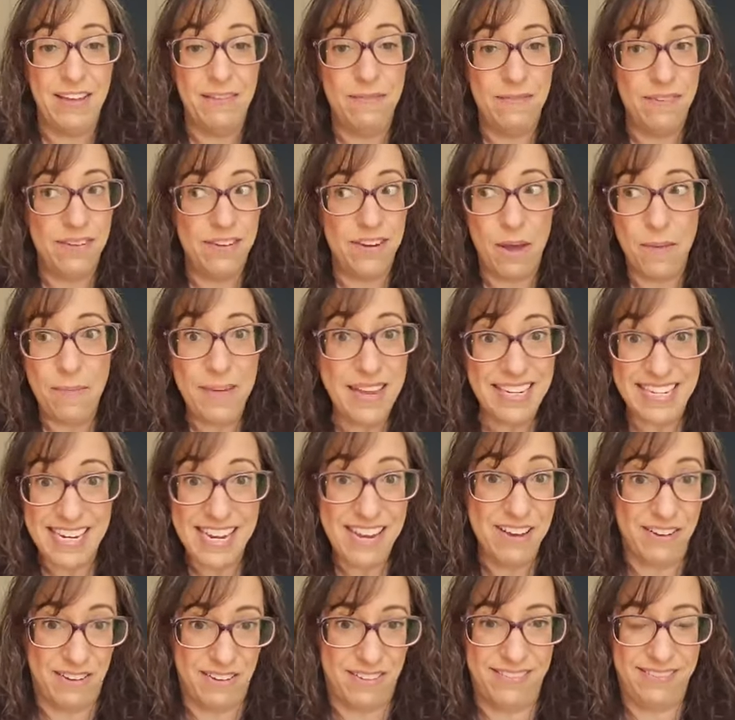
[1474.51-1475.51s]
No big
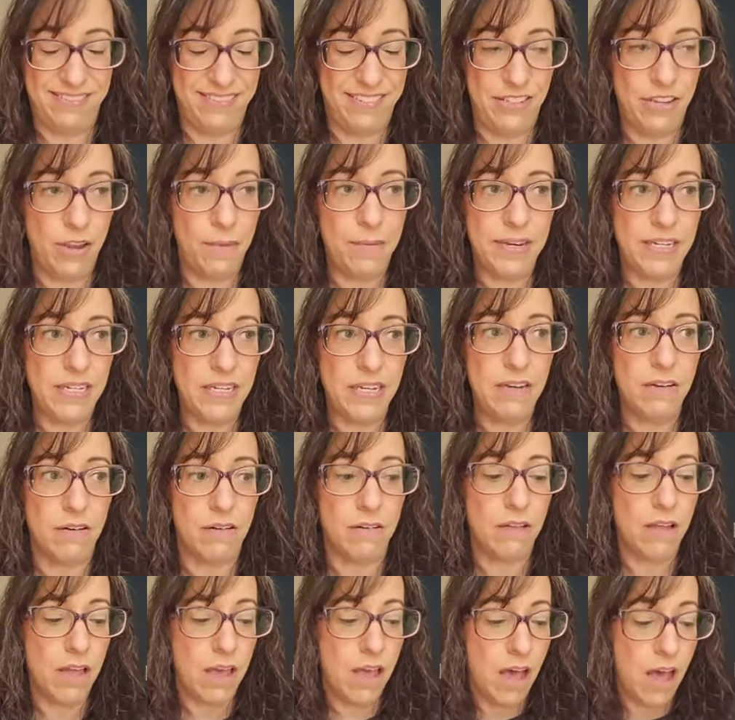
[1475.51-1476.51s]
deal. No big
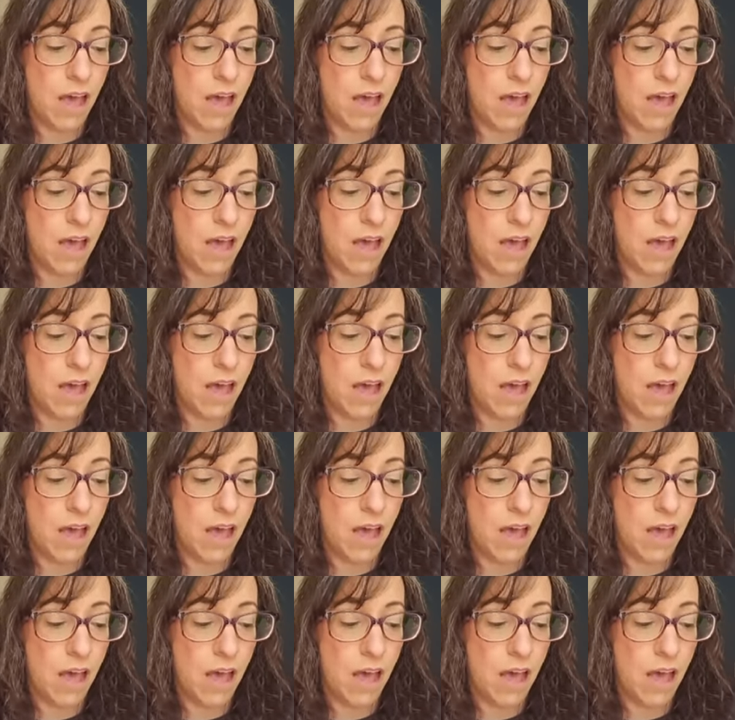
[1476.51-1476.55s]
deal.